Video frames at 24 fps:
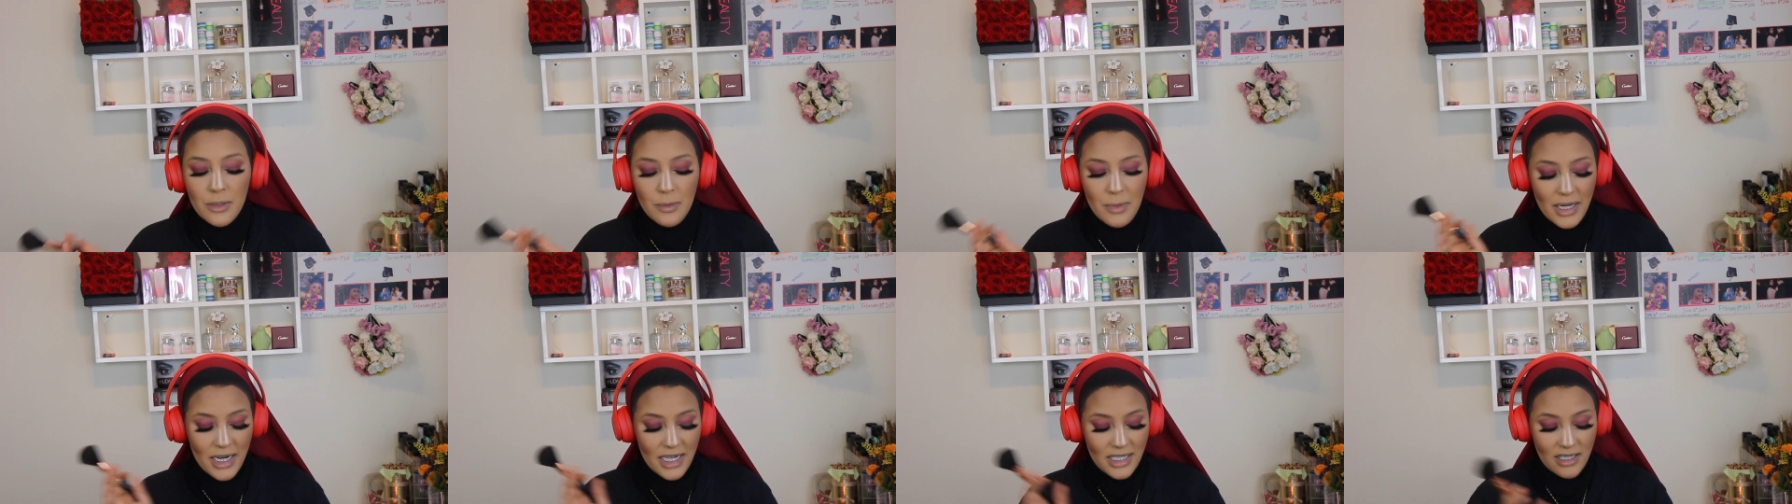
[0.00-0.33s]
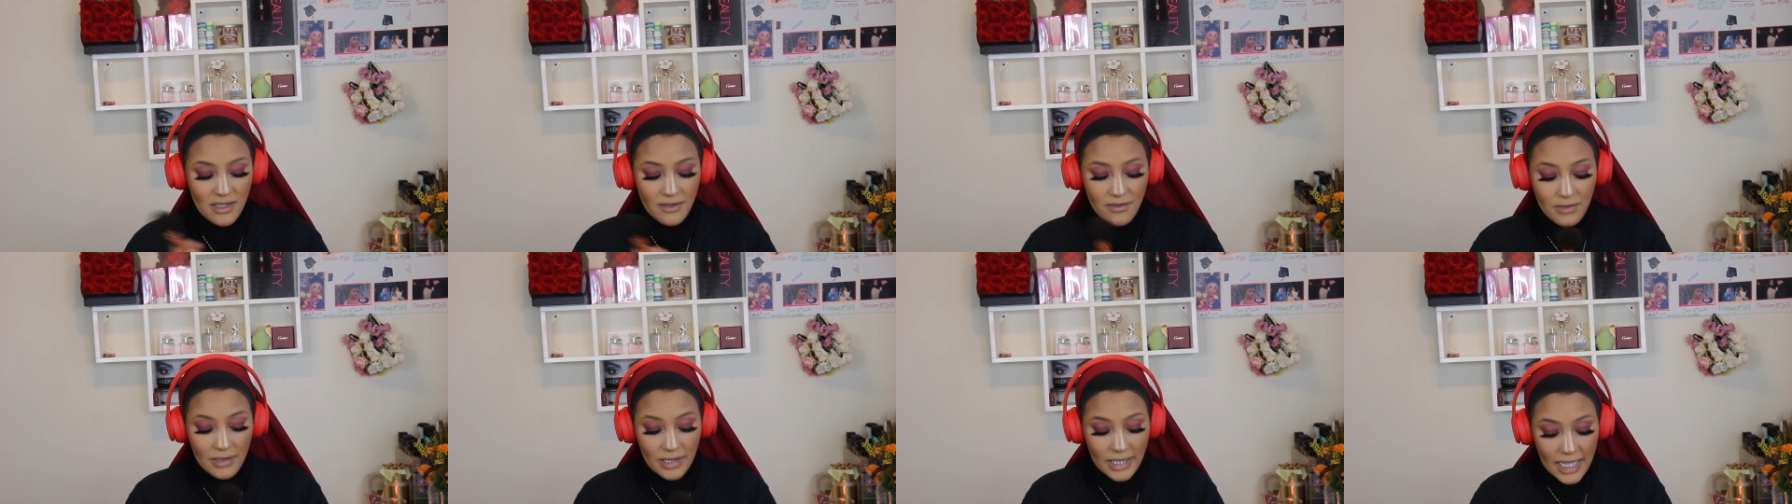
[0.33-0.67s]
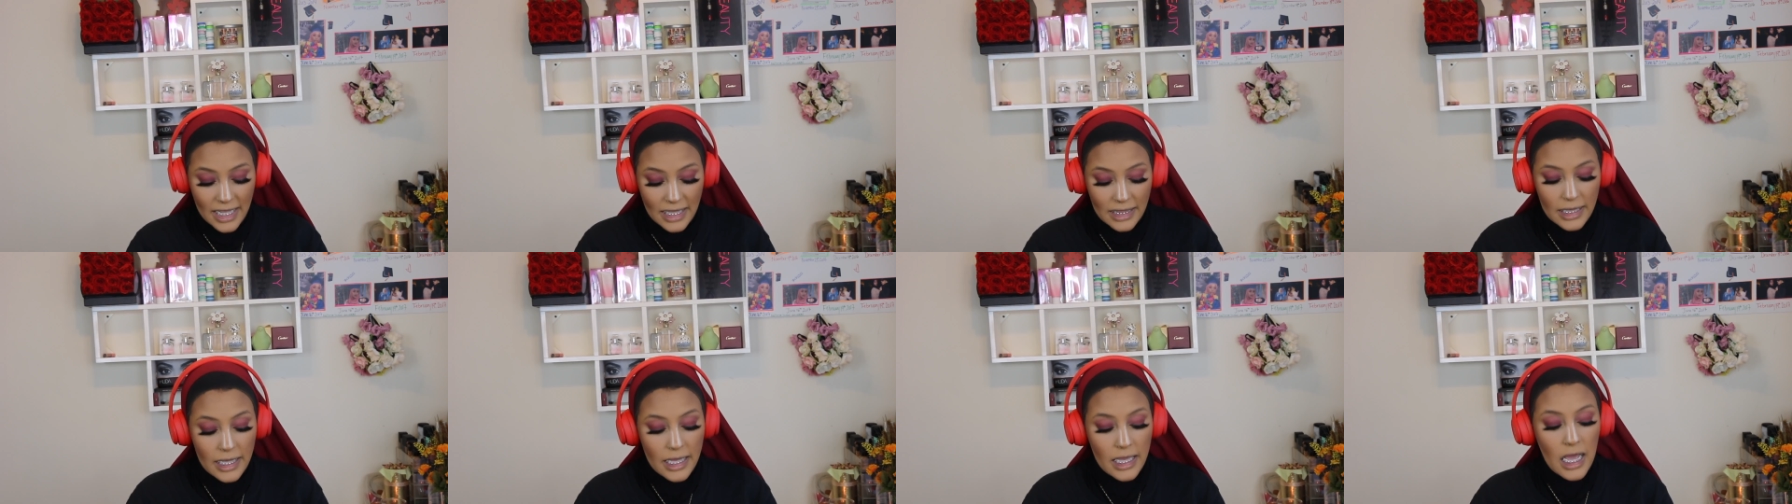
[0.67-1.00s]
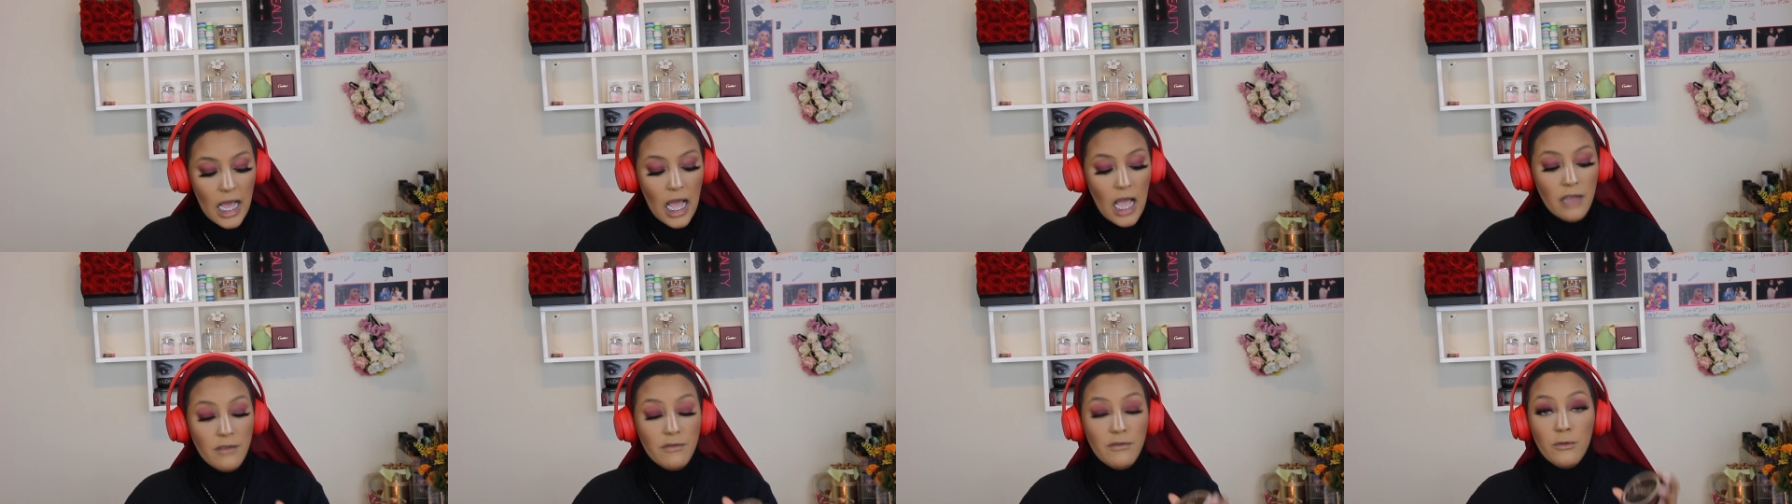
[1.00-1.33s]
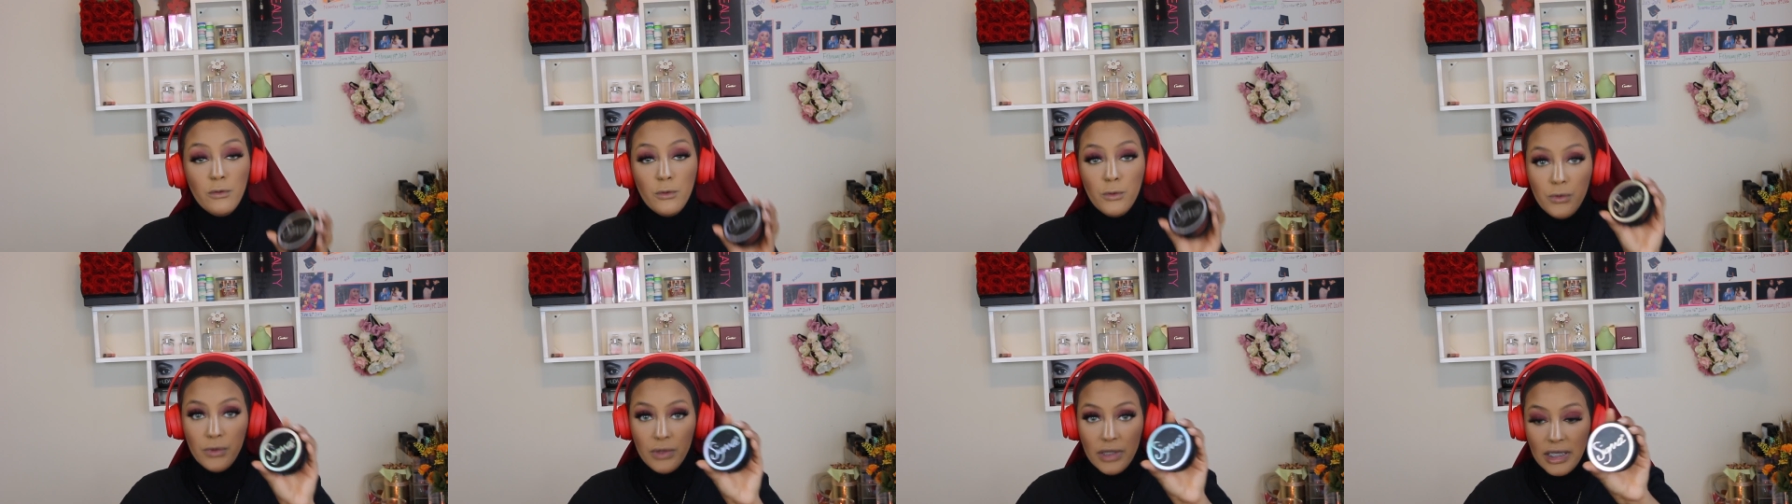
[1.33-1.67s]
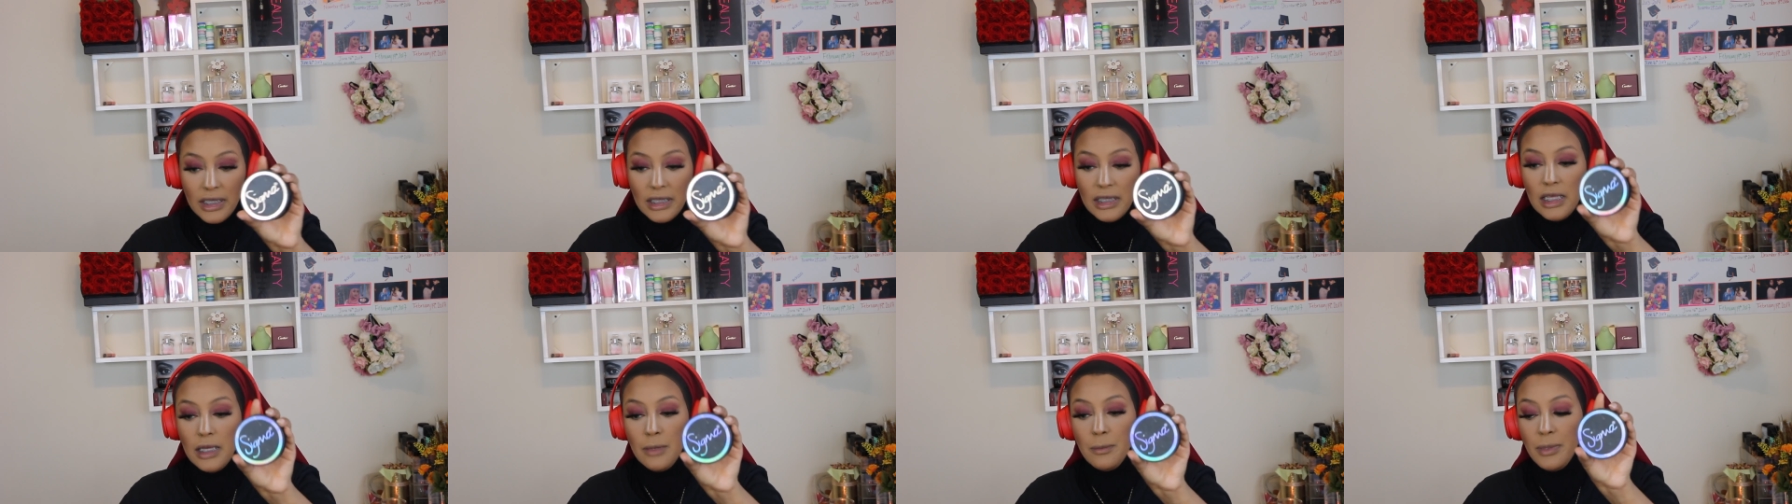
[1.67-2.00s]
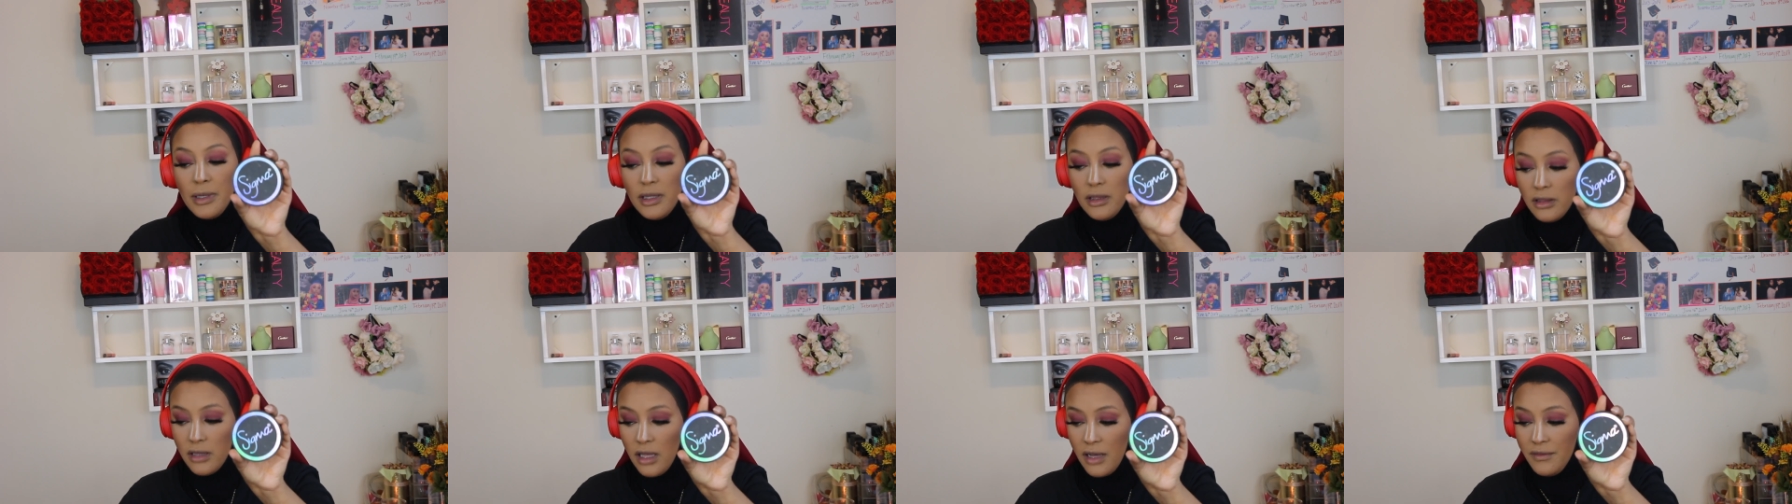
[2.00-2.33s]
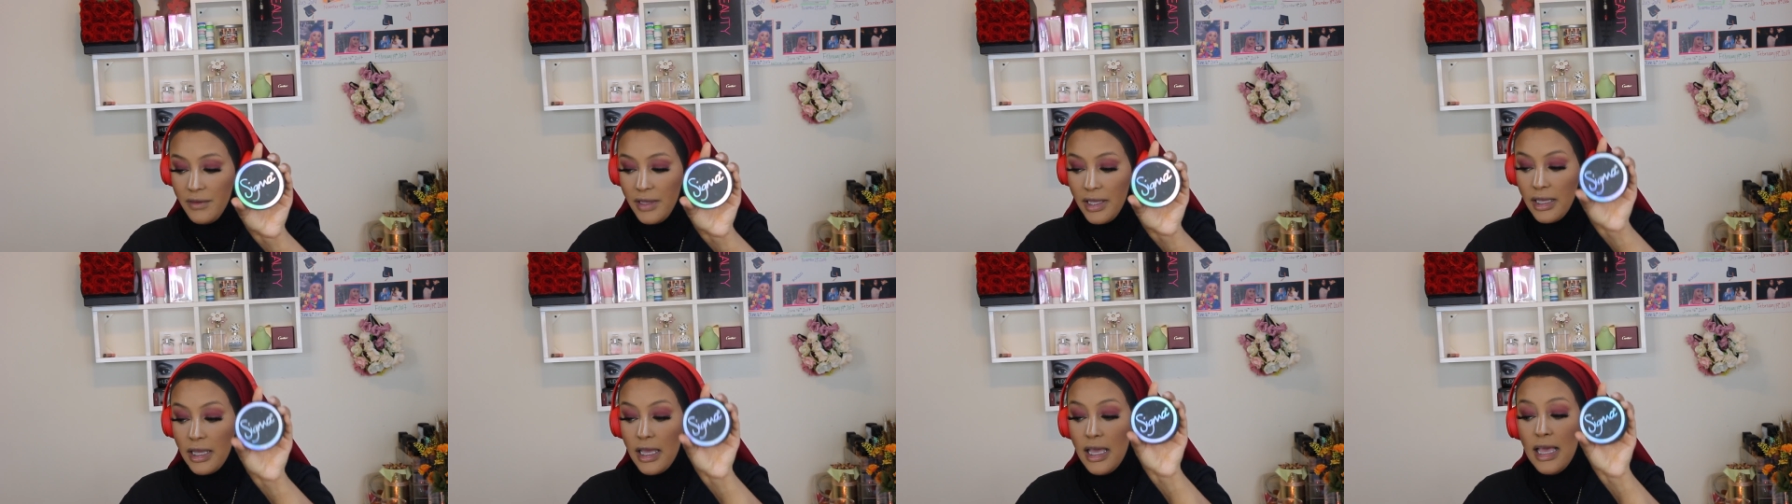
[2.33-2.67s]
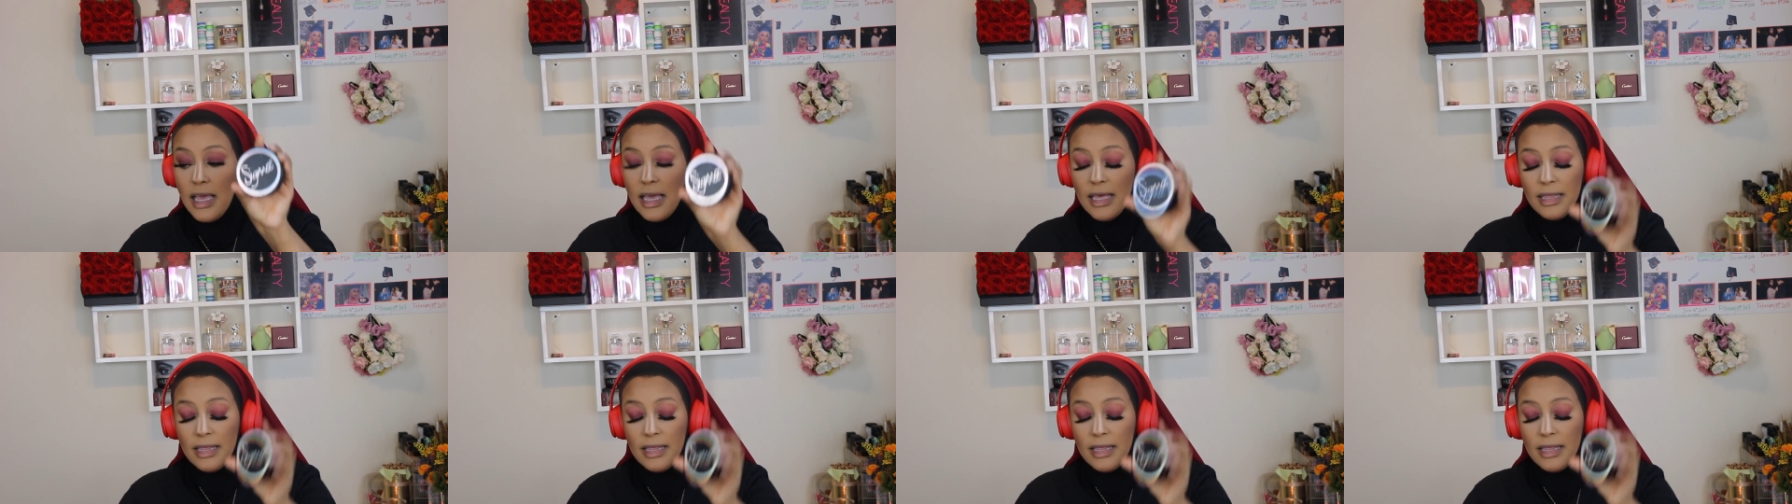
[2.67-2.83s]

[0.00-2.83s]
but as of lately, I've really been loving